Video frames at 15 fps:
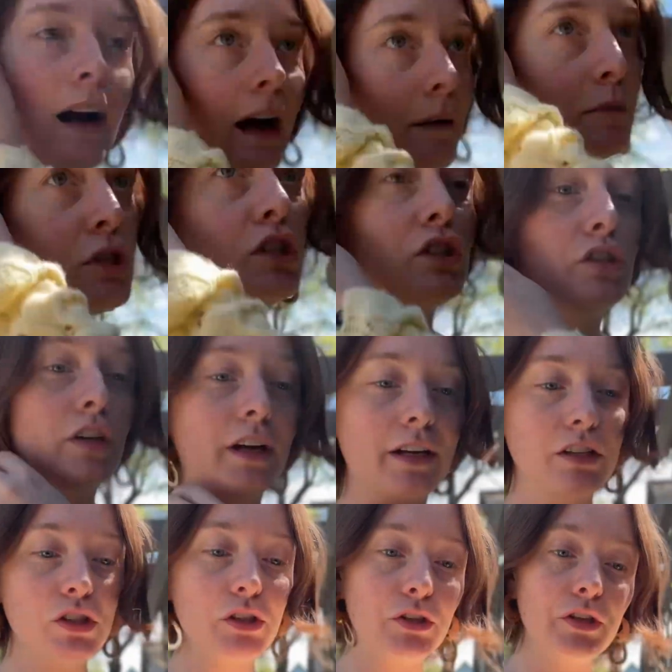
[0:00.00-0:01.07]
I'm just
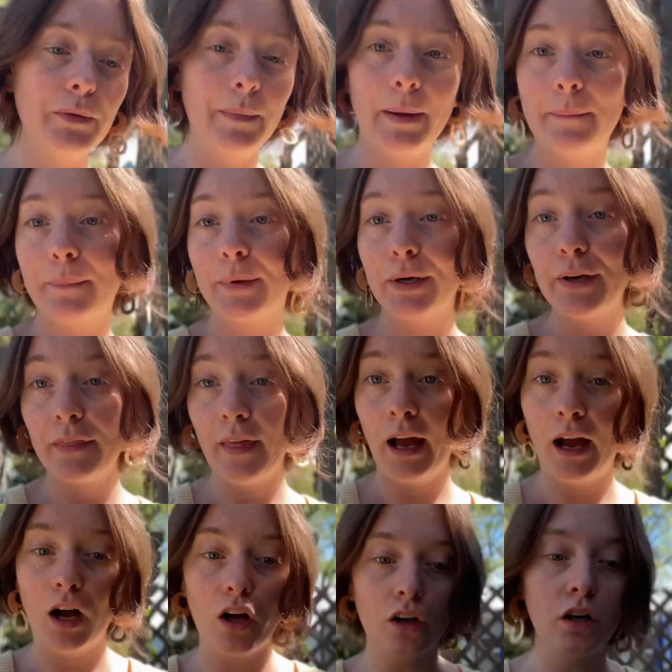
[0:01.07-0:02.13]
trying to remember
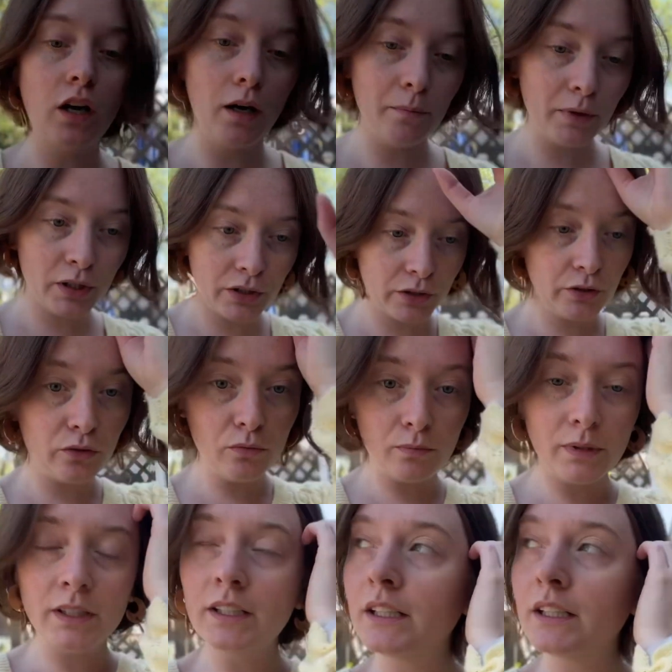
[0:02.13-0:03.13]
that I'll come home